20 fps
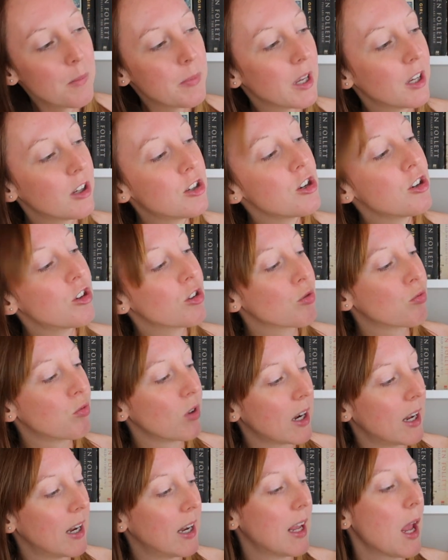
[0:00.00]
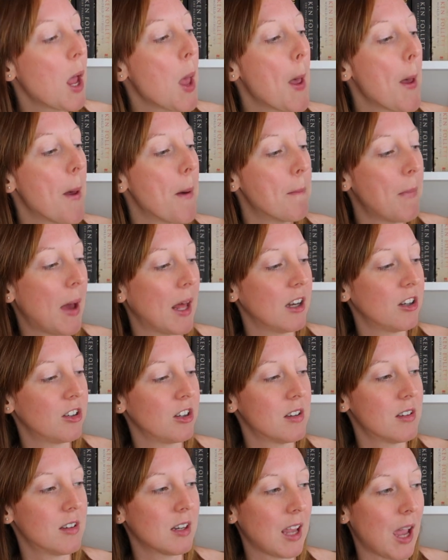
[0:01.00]
Yeah, she just really
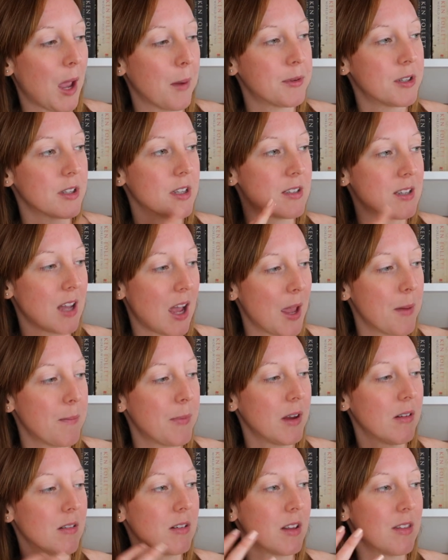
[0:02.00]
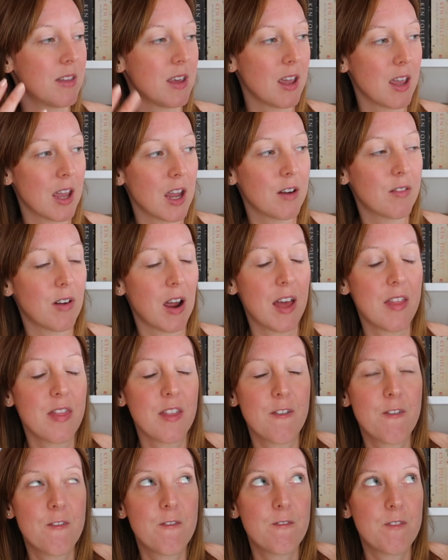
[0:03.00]
manages to capture the time period and the era and
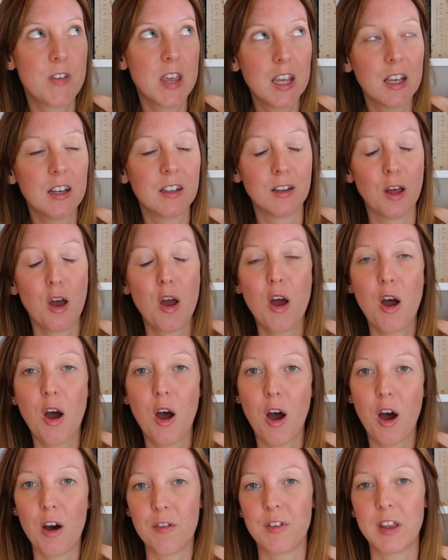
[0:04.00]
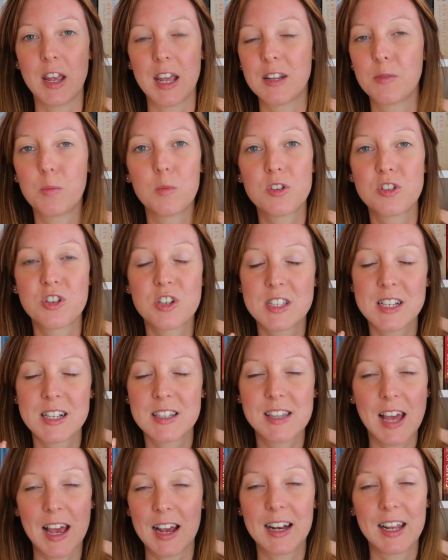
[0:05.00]
the feel of it. It was just
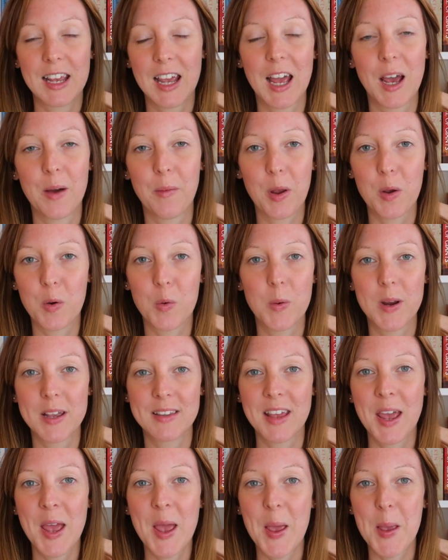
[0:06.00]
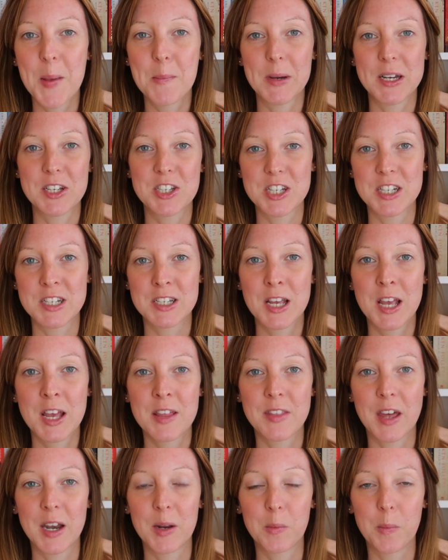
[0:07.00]
exactly how I always imagined
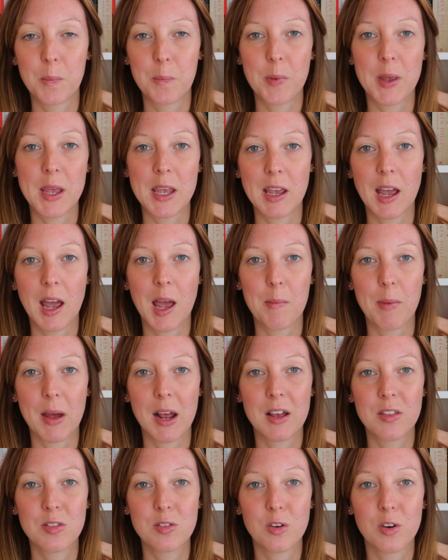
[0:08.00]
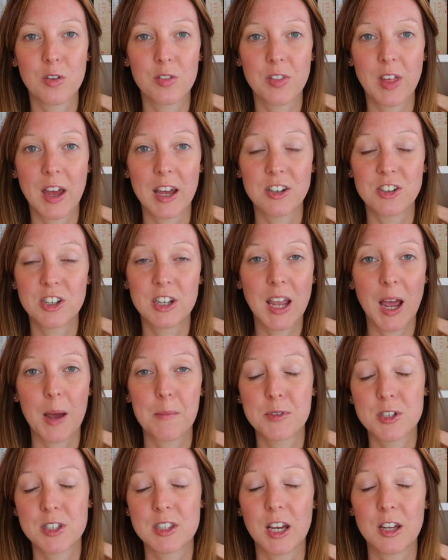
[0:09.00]
that it would be. Um, I thought that she
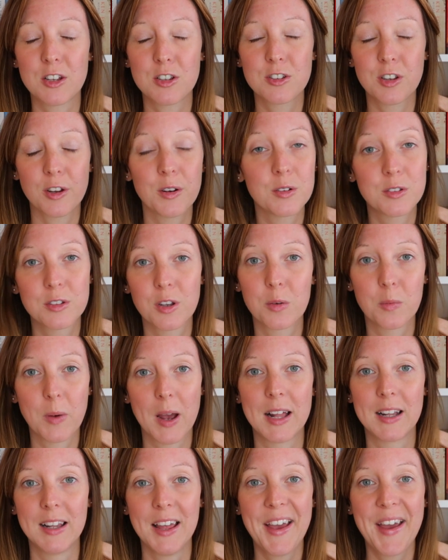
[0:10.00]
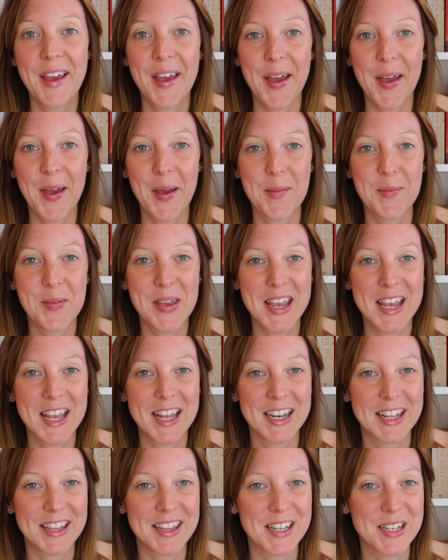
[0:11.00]
captured that so, so well um,
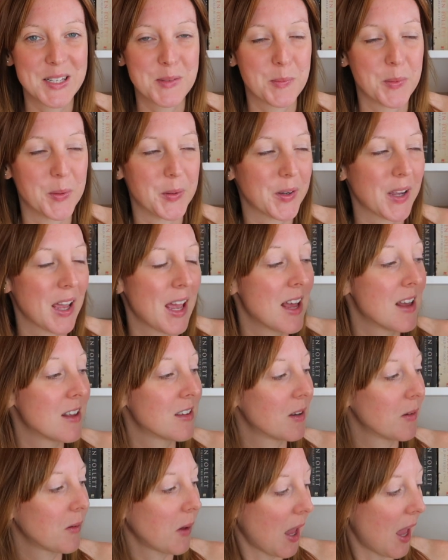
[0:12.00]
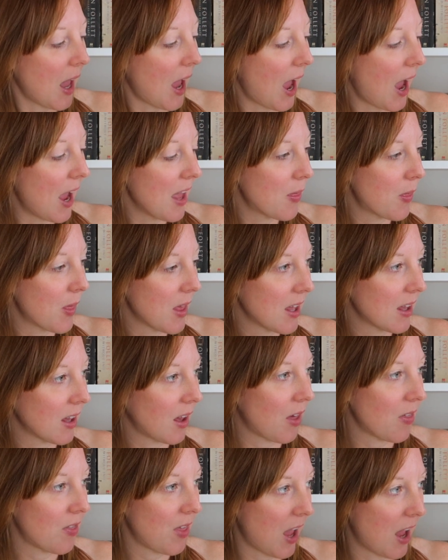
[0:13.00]
in this book. So yeah, I
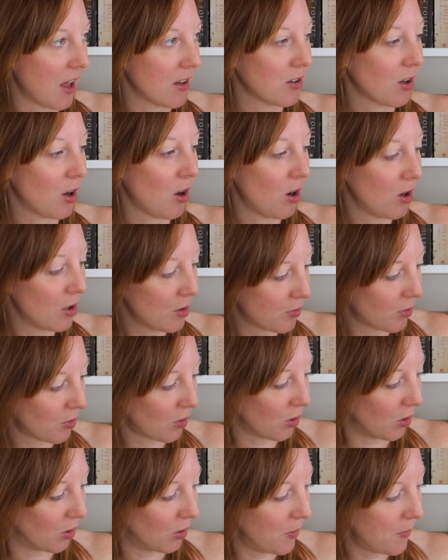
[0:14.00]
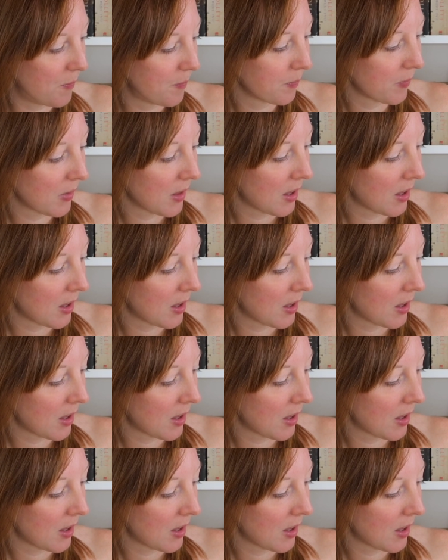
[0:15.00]
think that overall